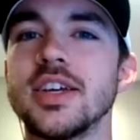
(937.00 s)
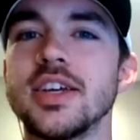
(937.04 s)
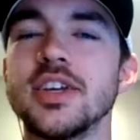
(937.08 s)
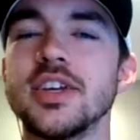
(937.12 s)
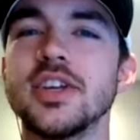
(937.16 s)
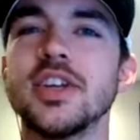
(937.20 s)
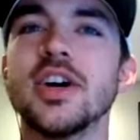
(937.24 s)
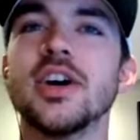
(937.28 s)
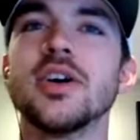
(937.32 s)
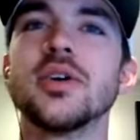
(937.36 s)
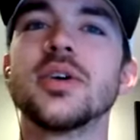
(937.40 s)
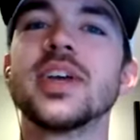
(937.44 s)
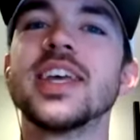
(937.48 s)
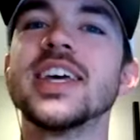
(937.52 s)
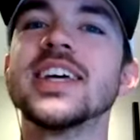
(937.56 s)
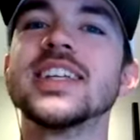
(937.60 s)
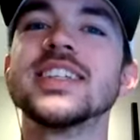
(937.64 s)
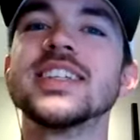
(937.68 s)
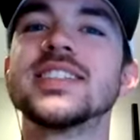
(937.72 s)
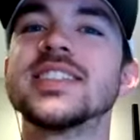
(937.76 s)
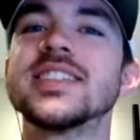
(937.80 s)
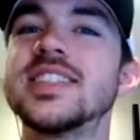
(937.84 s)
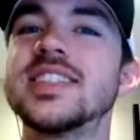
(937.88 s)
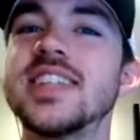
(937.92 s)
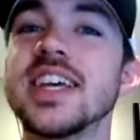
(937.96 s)
you know, get
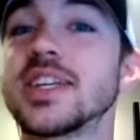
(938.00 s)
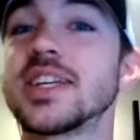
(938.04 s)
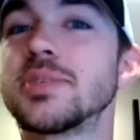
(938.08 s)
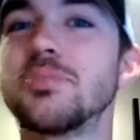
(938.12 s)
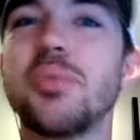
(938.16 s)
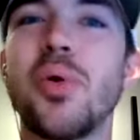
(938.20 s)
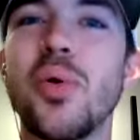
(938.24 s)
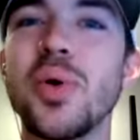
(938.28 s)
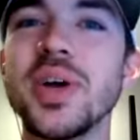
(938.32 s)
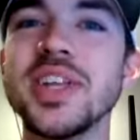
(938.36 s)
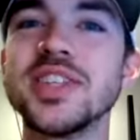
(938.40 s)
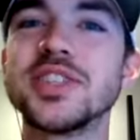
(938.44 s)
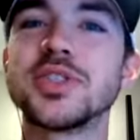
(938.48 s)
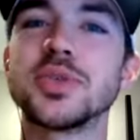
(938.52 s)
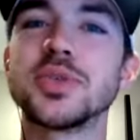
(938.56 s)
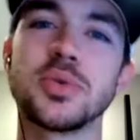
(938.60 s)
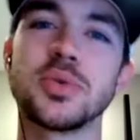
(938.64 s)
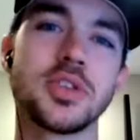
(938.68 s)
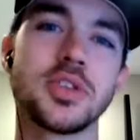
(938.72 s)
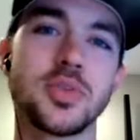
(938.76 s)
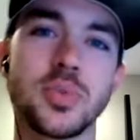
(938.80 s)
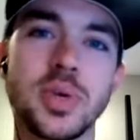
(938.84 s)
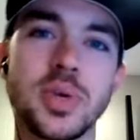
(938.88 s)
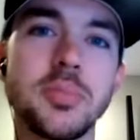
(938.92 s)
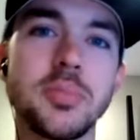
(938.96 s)
six points
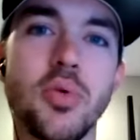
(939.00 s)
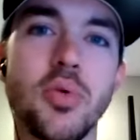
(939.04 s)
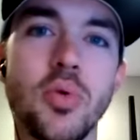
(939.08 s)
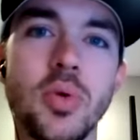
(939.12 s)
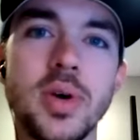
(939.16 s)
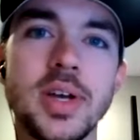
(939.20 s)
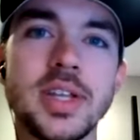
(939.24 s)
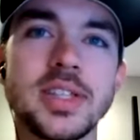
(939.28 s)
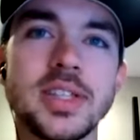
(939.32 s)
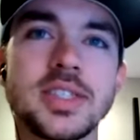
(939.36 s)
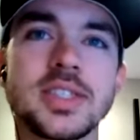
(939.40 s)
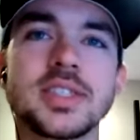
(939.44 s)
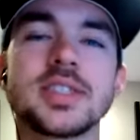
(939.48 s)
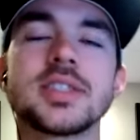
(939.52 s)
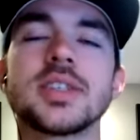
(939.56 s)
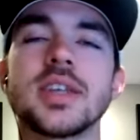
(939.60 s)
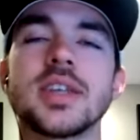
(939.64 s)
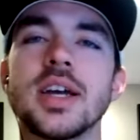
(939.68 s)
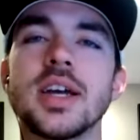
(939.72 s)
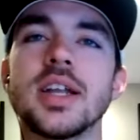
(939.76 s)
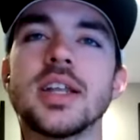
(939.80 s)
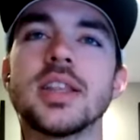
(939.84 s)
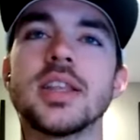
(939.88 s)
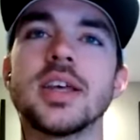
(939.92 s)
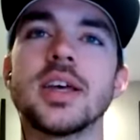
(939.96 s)
or three points
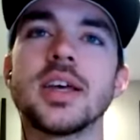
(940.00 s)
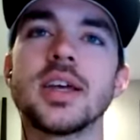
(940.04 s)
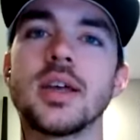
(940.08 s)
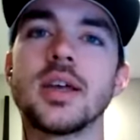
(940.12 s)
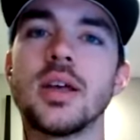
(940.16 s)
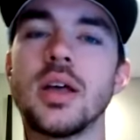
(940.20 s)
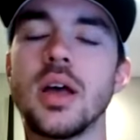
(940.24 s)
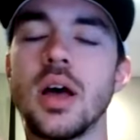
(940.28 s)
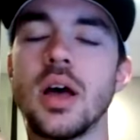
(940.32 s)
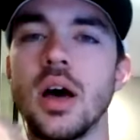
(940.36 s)
kind of thing.